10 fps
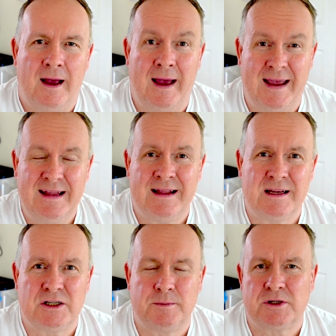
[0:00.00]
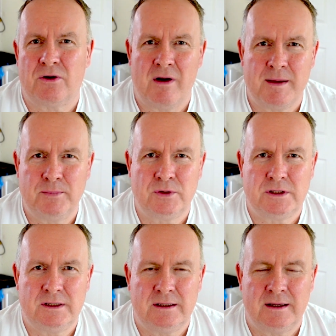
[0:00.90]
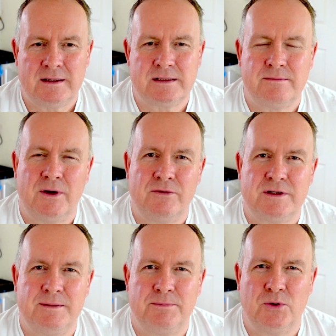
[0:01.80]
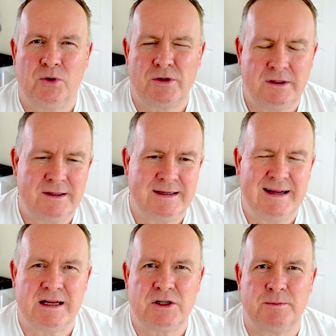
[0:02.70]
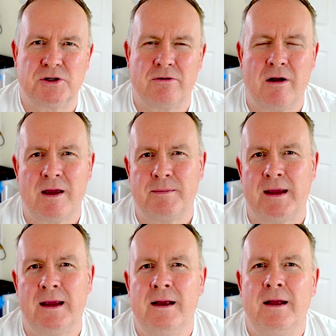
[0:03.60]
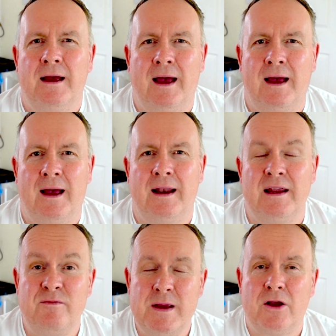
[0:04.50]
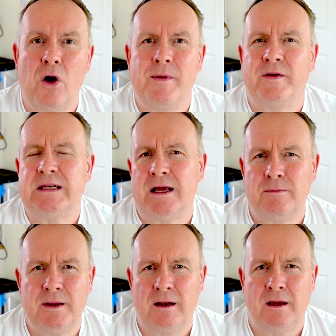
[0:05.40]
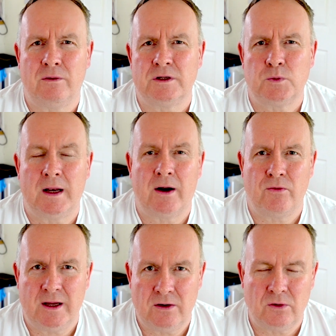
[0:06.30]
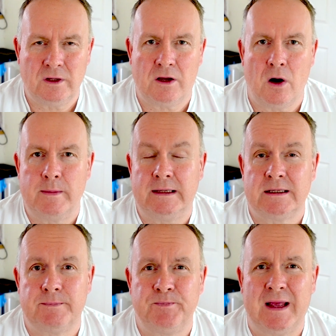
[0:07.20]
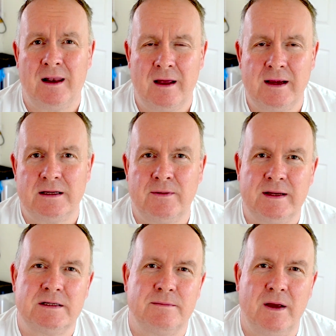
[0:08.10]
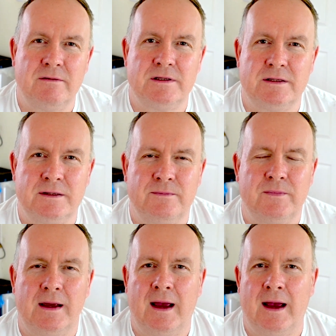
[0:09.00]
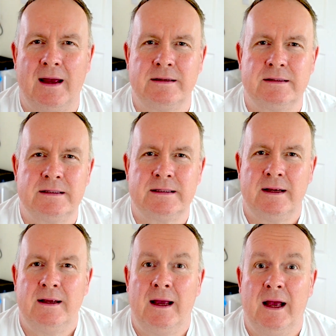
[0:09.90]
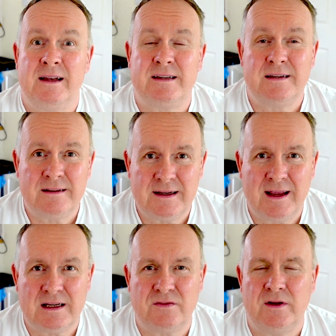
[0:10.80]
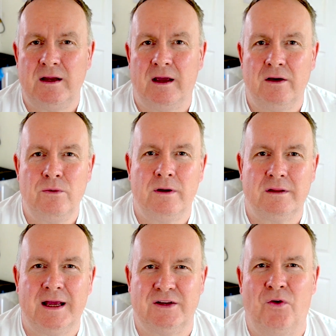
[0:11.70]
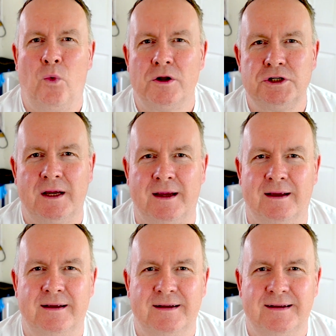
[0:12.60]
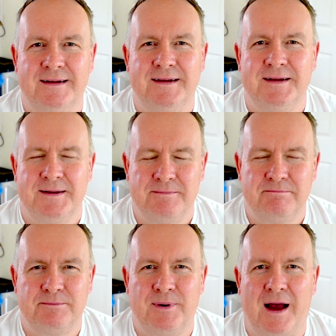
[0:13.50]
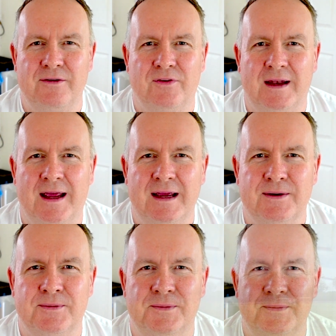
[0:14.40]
hit that subscribe button. That's the most important. Get subscribing. Leave me a comment down below as well. I read all the comments. I like to answer most of them. And until the next video, thanks for watching. Bye for now.